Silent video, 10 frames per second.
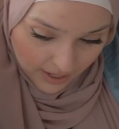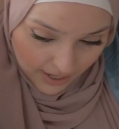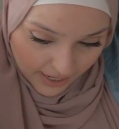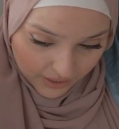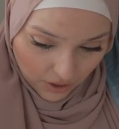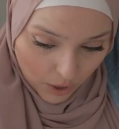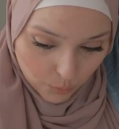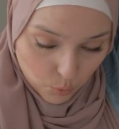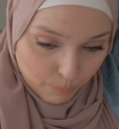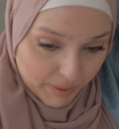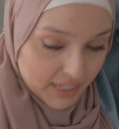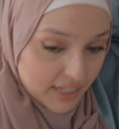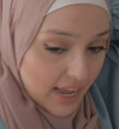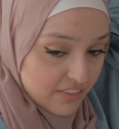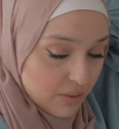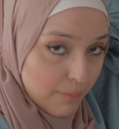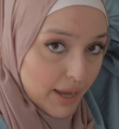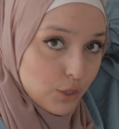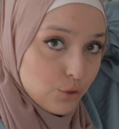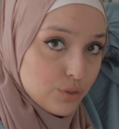and I will pin it at the
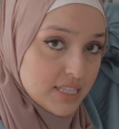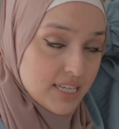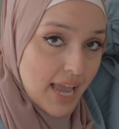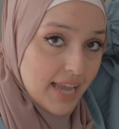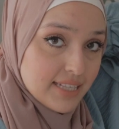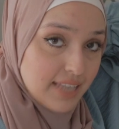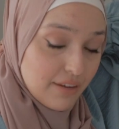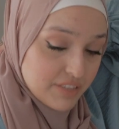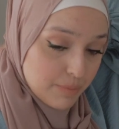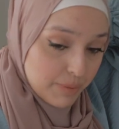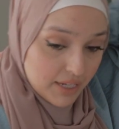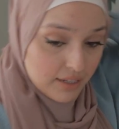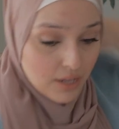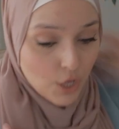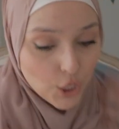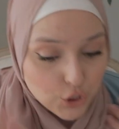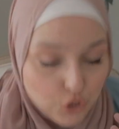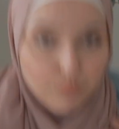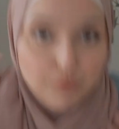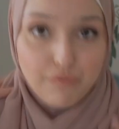back using a safety pin
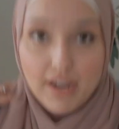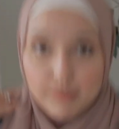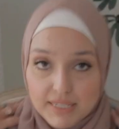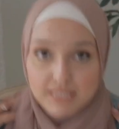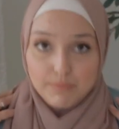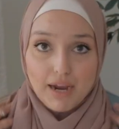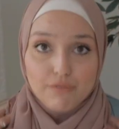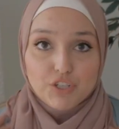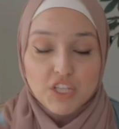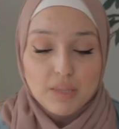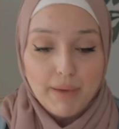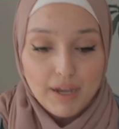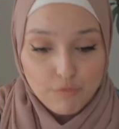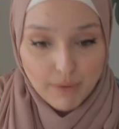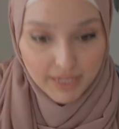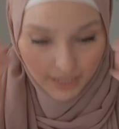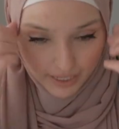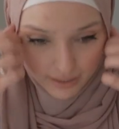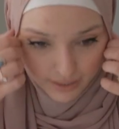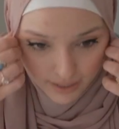to provide me some coverage at the back of my
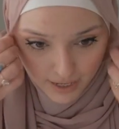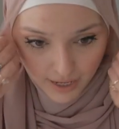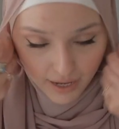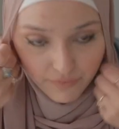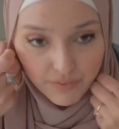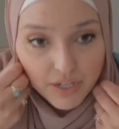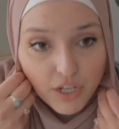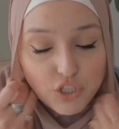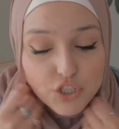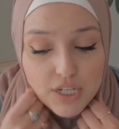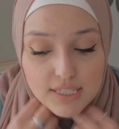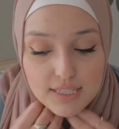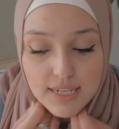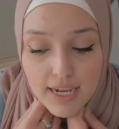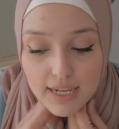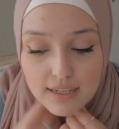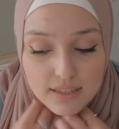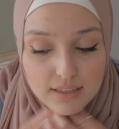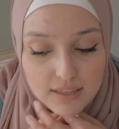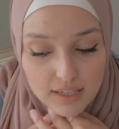neck. And then I just
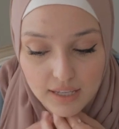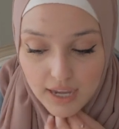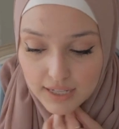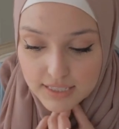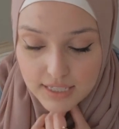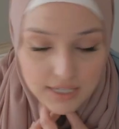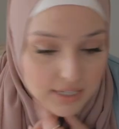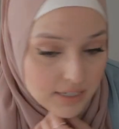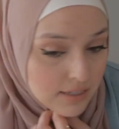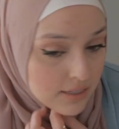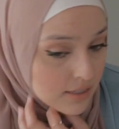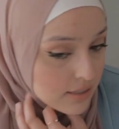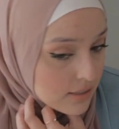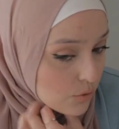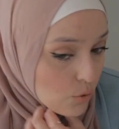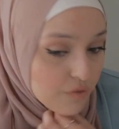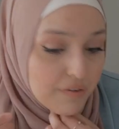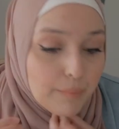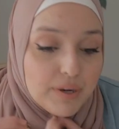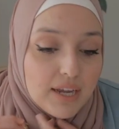take all the
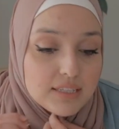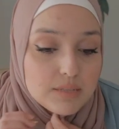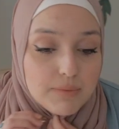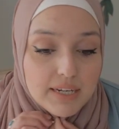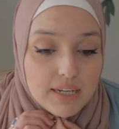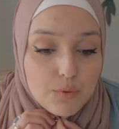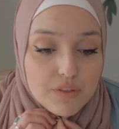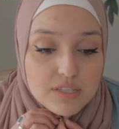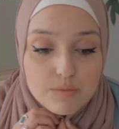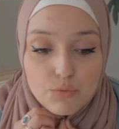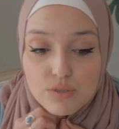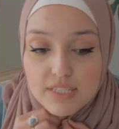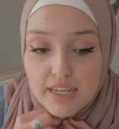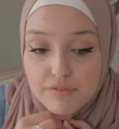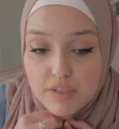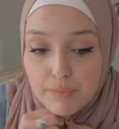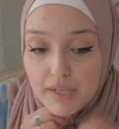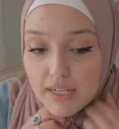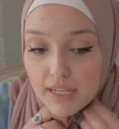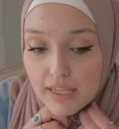fabric under my neck with a small safety
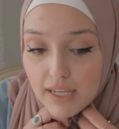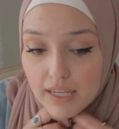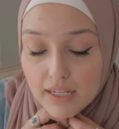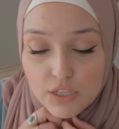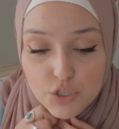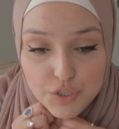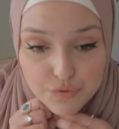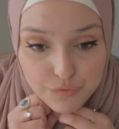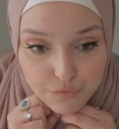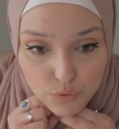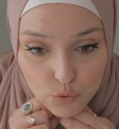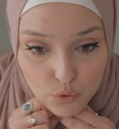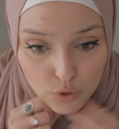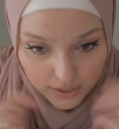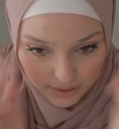pin, again, just for